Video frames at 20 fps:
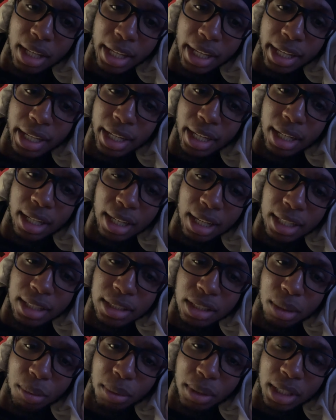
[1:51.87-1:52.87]
And as
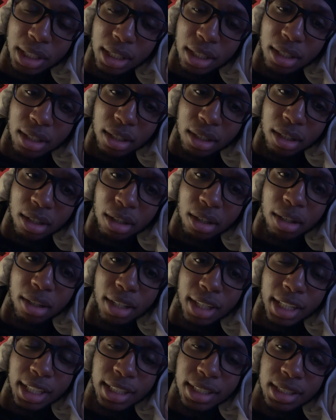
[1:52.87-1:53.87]
they were getting in the
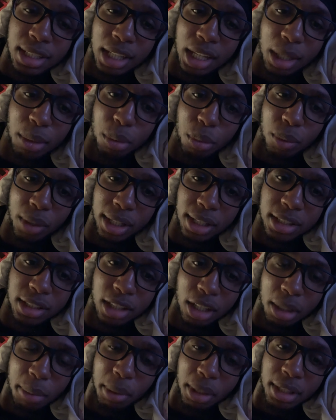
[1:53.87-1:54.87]
car, he said he would rather
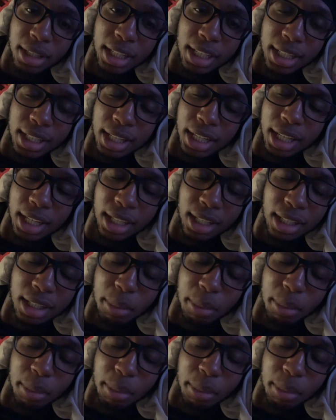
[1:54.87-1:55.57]
talk about that cake.